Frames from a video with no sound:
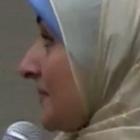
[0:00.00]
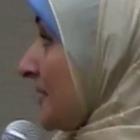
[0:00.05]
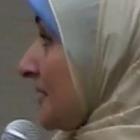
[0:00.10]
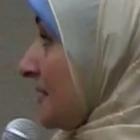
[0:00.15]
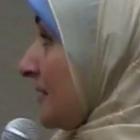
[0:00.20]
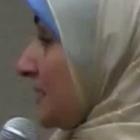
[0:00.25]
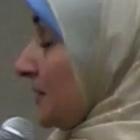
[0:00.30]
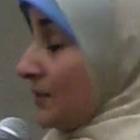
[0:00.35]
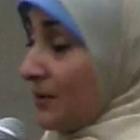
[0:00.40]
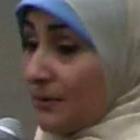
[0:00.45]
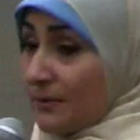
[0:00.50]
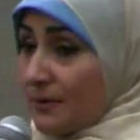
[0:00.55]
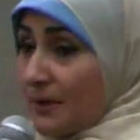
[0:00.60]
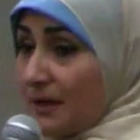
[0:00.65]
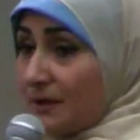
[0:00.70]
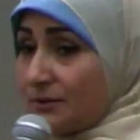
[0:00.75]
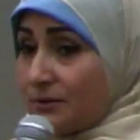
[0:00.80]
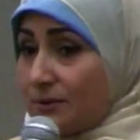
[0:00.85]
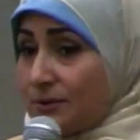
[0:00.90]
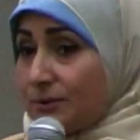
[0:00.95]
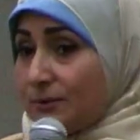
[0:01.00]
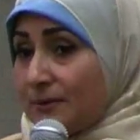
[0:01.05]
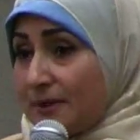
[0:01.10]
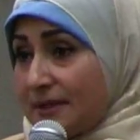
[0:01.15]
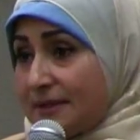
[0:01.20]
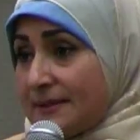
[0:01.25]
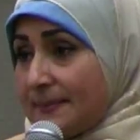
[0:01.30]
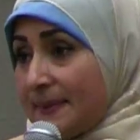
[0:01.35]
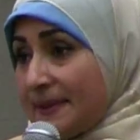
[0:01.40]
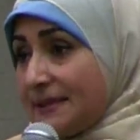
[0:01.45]
You know, I told you that
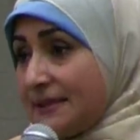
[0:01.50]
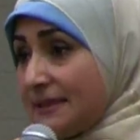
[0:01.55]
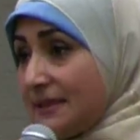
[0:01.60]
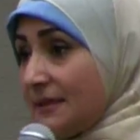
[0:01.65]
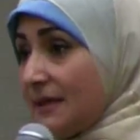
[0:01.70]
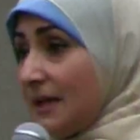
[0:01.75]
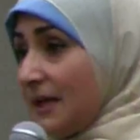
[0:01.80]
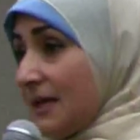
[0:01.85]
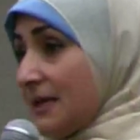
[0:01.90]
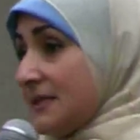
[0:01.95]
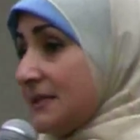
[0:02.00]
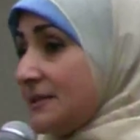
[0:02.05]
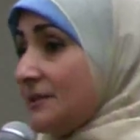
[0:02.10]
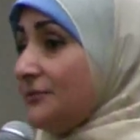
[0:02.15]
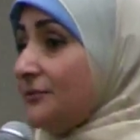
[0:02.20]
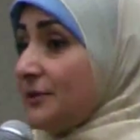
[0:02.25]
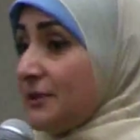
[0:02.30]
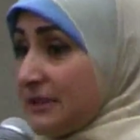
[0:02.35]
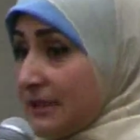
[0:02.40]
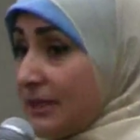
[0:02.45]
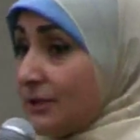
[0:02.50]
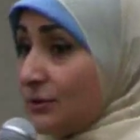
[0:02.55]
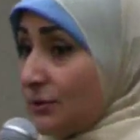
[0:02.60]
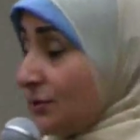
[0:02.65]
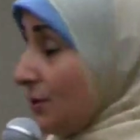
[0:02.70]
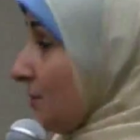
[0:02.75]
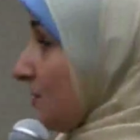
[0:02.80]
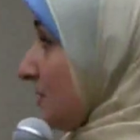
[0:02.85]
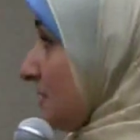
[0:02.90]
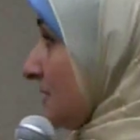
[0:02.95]
the bacteria has different
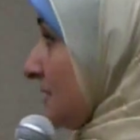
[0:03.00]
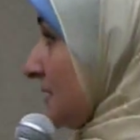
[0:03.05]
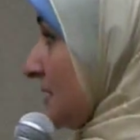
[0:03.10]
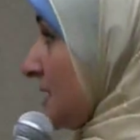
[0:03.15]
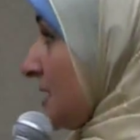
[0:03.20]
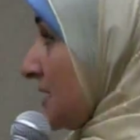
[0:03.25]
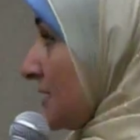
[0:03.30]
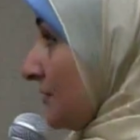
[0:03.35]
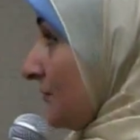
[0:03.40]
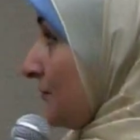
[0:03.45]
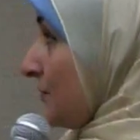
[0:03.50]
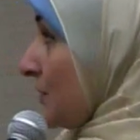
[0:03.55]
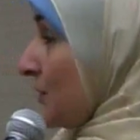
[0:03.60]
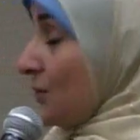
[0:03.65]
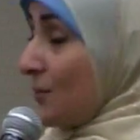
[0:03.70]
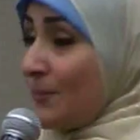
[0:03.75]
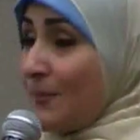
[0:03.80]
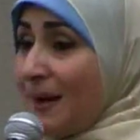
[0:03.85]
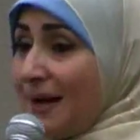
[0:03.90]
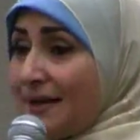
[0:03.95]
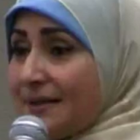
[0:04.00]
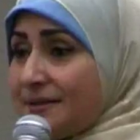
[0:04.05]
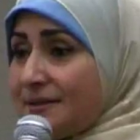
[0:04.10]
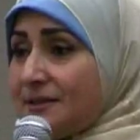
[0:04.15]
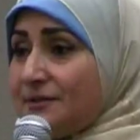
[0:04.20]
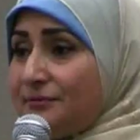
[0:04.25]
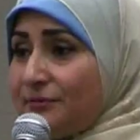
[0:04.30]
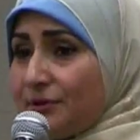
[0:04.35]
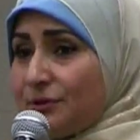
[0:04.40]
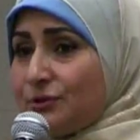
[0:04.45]
endotoxin. If we combine
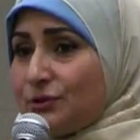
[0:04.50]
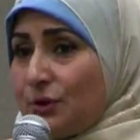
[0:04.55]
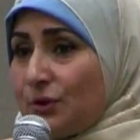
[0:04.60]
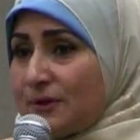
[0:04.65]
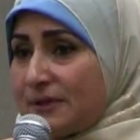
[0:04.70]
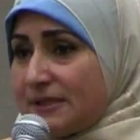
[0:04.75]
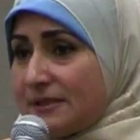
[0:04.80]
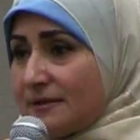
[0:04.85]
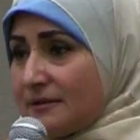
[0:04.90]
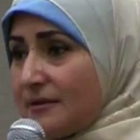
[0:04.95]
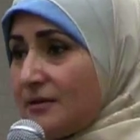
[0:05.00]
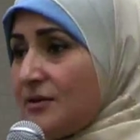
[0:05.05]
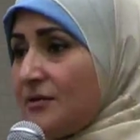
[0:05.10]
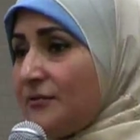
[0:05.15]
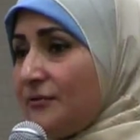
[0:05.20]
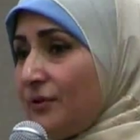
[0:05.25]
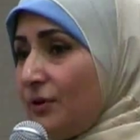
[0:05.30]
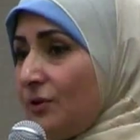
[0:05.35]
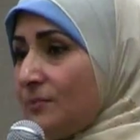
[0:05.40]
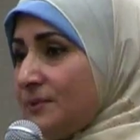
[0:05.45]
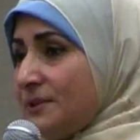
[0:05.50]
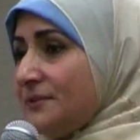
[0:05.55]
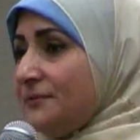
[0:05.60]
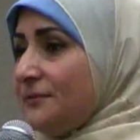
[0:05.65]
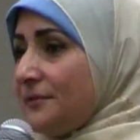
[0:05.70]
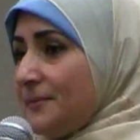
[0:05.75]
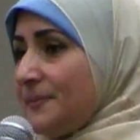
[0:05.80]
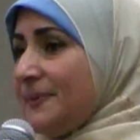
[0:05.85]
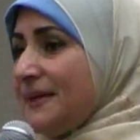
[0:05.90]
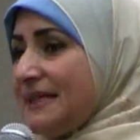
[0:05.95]
different toxin from
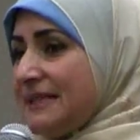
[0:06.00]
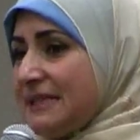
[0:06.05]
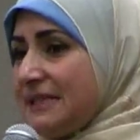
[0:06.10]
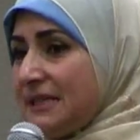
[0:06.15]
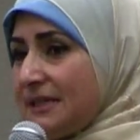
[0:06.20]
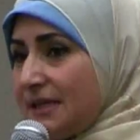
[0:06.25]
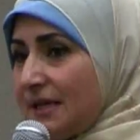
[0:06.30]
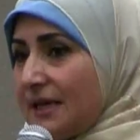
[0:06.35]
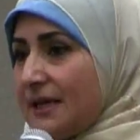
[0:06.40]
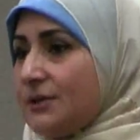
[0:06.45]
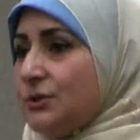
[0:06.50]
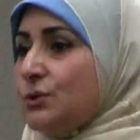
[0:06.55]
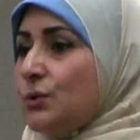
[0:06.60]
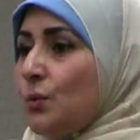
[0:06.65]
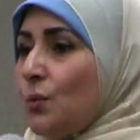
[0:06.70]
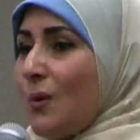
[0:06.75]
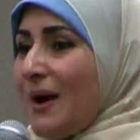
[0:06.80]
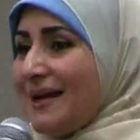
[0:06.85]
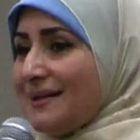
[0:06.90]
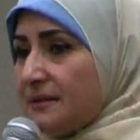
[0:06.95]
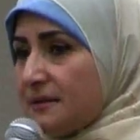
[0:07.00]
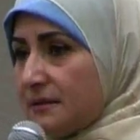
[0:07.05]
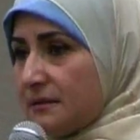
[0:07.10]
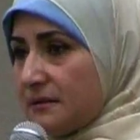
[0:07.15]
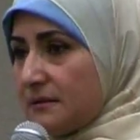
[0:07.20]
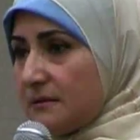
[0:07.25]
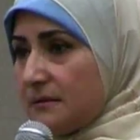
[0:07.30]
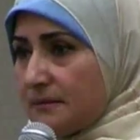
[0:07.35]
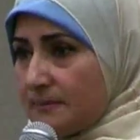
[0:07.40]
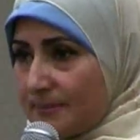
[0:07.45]
different bacteria into one
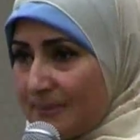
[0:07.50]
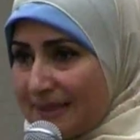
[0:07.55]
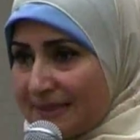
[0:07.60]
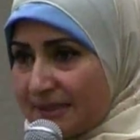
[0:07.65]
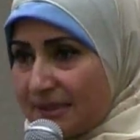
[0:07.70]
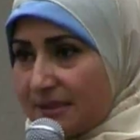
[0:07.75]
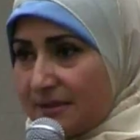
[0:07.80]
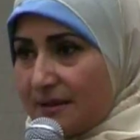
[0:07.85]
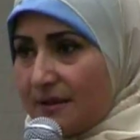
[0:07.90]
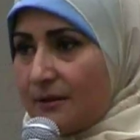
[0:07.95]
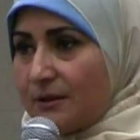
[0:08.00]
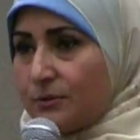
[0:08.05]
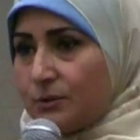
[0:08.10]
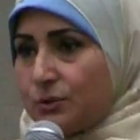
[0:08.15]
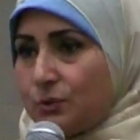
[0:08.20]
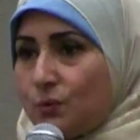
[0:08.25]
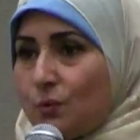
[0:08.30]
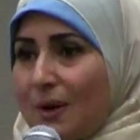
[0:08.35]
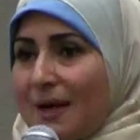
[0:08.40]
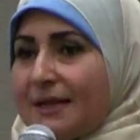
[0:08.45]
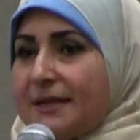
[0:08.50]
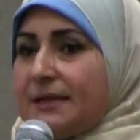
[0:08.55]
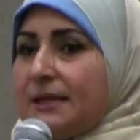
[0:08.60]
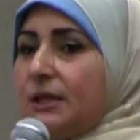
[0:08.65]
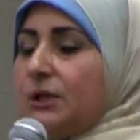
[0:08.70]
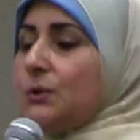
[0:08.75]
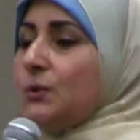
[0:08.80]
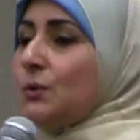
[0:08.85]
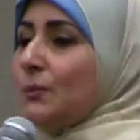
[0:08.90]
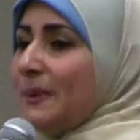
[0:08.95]

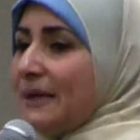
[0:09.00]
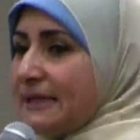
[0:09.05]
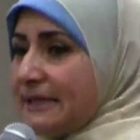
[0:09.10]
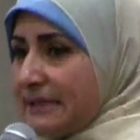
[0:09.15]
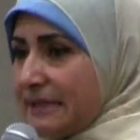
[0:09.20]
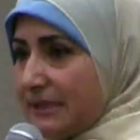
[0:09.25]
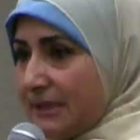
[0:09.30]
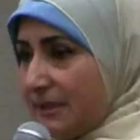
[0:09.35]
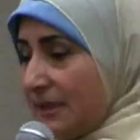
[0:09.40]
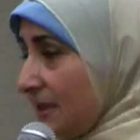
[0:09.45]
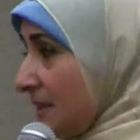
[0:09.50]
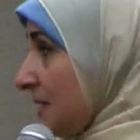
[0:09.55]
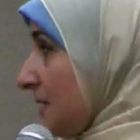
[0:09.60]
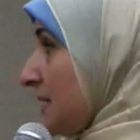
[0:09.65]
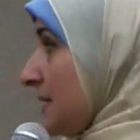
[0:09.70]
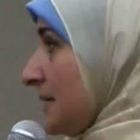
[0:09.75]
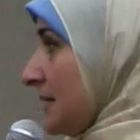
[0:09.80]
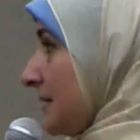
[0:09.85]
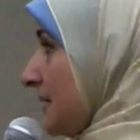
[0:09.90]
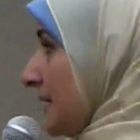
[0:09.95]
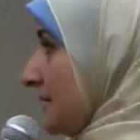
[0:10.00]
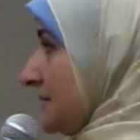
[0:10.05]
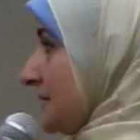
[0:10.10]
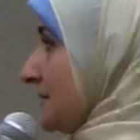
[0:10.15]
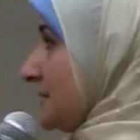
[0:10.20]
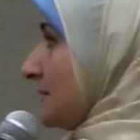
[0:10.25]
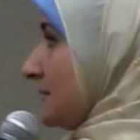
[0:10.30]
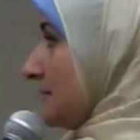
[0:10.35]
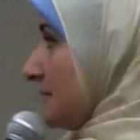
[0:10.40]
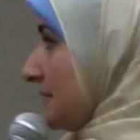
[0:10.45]
new bacteria, that
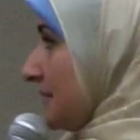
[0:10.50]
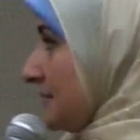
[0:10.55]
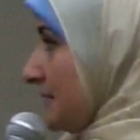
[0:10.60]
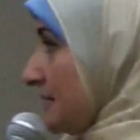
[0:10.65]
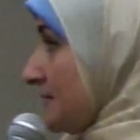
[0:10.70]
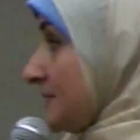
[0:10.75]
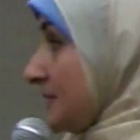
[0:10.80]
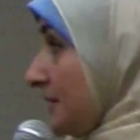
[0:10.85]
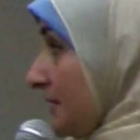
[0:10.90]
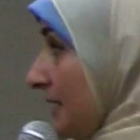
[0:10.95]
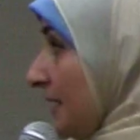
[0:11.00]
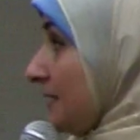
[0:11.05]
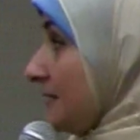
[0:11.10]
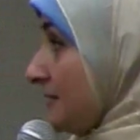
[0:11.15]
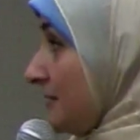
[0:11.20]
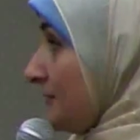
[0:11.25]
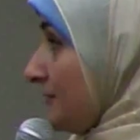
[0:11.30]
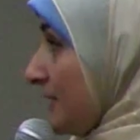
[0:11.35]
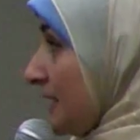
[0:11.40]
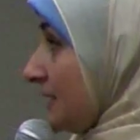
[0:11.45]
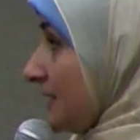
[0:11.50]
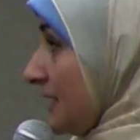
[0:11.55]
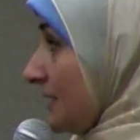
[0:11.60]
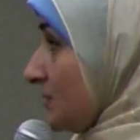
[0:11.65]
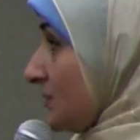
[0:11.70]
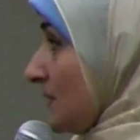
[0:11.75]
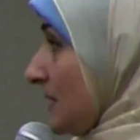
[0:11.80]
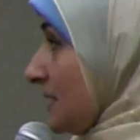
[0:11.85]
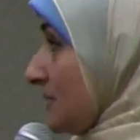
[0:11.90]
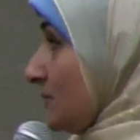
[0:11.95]
gives great effect.
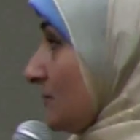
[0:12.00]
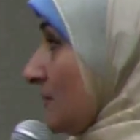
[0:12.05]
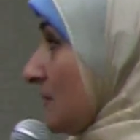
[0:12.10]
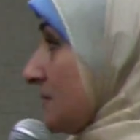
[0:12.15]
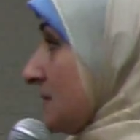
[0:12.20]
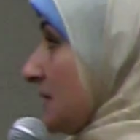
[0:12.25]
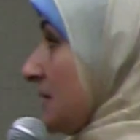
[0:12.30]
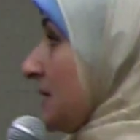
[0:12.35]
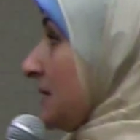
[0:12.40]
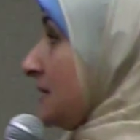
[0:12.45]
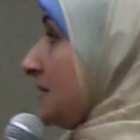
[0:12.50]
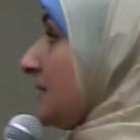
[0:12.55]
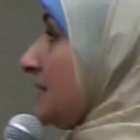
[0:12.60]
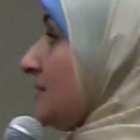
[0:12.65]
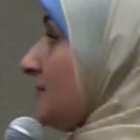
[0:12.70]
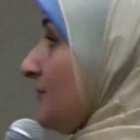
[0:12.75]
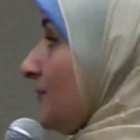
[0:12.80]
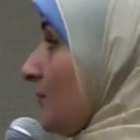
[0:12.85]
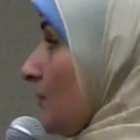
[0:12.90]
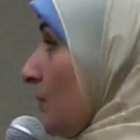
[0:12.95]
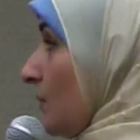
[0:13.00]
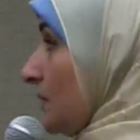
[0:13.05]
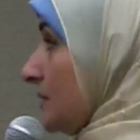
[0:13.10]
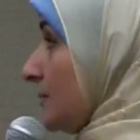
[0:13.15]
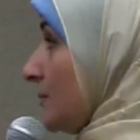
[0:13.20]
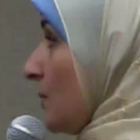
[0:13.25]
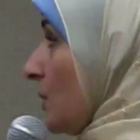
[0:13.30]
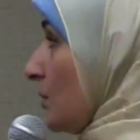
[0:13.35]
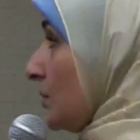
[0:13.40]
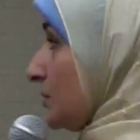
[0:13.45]
Actually, it was 10-fold
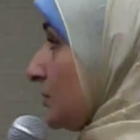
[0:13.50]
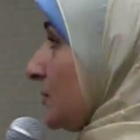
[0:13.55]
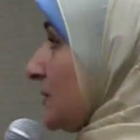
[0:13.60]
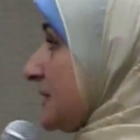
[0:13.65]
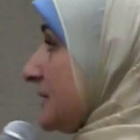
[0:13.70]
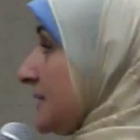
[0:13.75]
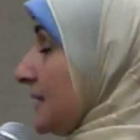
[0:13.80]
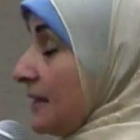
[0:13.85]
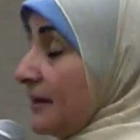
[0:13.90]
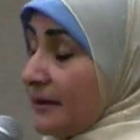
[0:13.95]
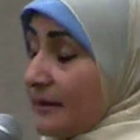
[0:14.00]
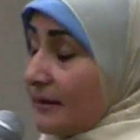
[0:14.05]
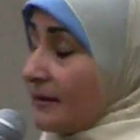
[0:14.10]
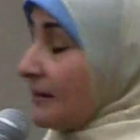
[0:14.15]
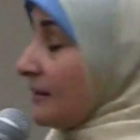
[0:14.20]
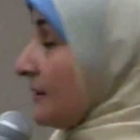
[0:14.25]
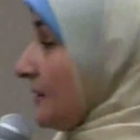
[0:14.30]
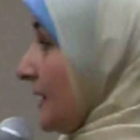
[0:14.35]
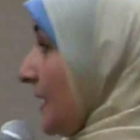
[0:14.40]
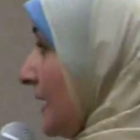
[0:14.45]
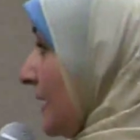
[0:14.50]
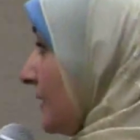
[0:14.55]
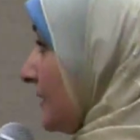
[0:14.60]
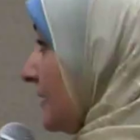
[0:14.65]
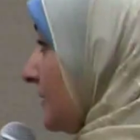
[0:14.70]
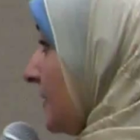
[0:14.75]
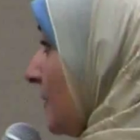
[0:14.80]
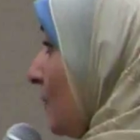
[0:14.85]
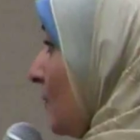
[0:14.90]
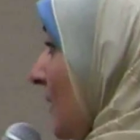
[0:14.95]
more toxic than
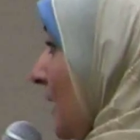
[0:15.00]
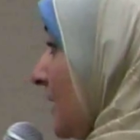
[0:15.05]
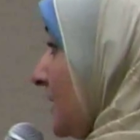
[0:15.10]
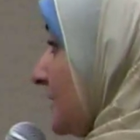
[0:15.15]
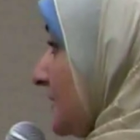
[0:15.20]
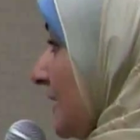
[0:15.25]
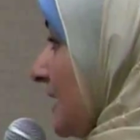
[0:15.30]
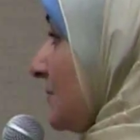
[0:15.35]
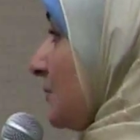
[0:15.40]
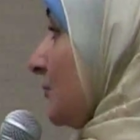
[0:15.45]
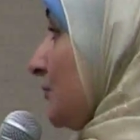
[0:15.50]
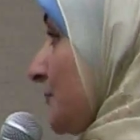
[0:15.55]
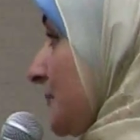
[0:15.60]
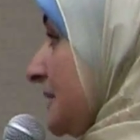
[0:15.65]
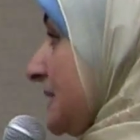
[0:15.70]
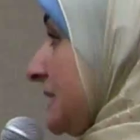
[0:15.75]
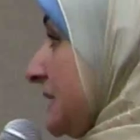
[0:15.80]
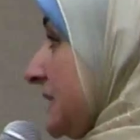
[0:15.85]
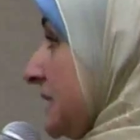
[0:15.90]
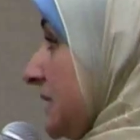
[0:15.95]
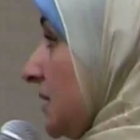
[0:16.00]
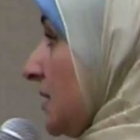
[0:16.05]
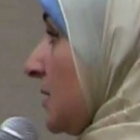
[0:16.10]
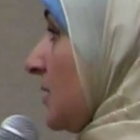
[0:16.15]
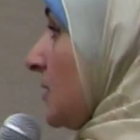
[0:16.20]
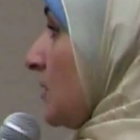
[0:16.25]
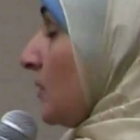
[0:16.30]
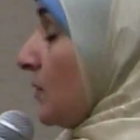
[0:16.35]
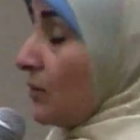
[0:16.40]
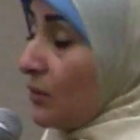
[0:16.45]
the wild type of BT
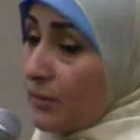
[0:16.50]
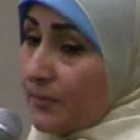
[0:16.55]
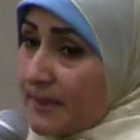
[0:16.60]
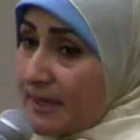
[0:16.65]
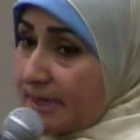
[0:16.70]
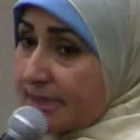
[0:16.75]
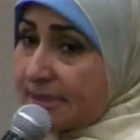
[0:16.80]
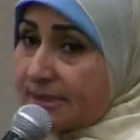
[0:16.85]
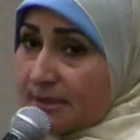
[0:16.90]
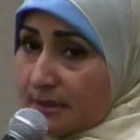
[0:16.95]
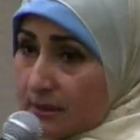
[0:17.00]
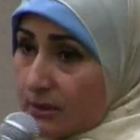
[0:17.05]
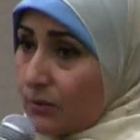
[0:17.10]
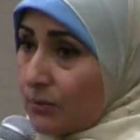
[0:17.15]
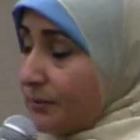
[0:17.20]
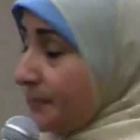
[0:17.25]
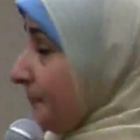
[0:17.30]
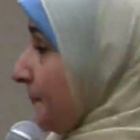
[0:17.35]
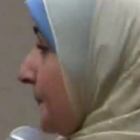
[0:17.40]
or BS alone.